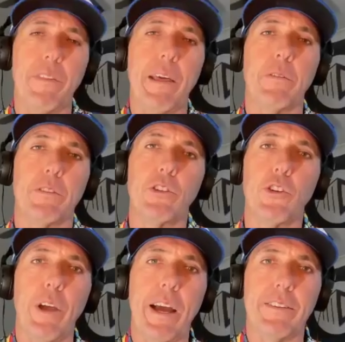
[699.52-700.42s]
there was a new
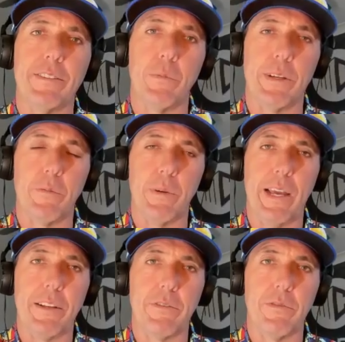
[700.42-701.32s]
house that we
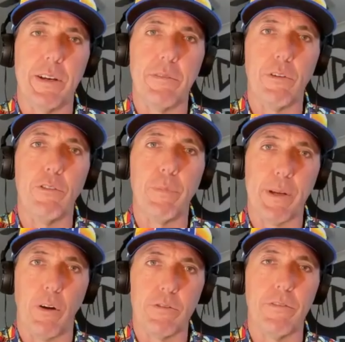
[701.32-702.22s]
had to re-roof
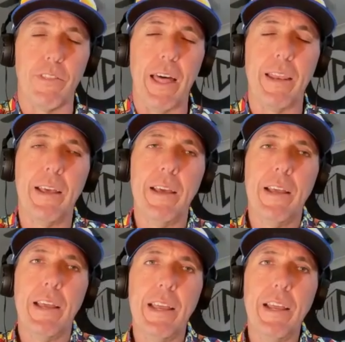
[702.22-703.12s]
because of that,
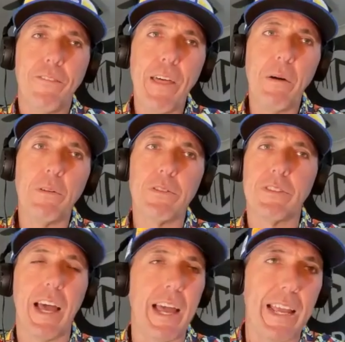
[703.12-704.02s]
if that was
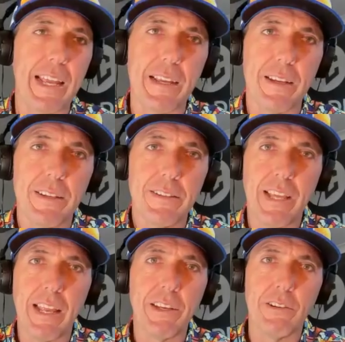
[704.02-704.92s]
a
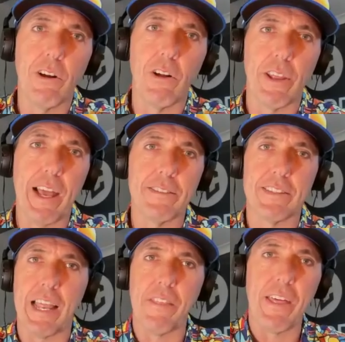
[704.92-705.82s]
10-year-old house
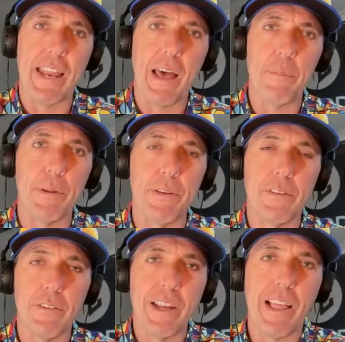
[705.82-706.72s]
that had that happen,
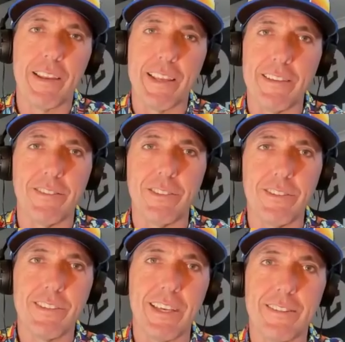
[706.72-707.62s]
the reality is you
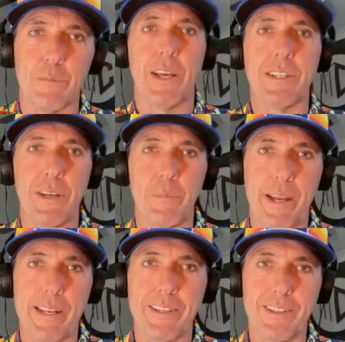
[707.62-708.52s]
just get some touch-up
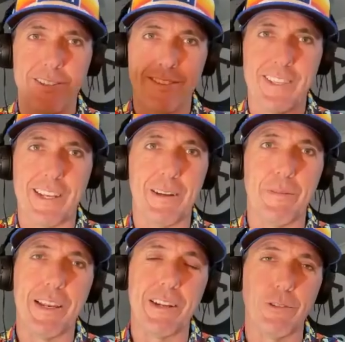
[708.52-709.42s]
paint and you just touch up
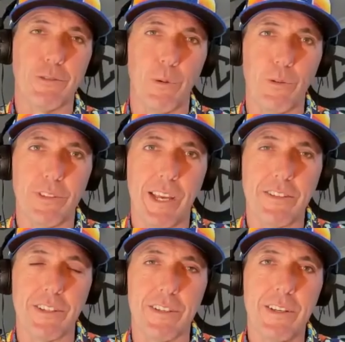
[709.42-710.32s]
that little small
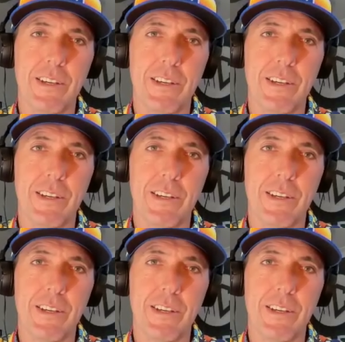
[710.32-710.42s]
section.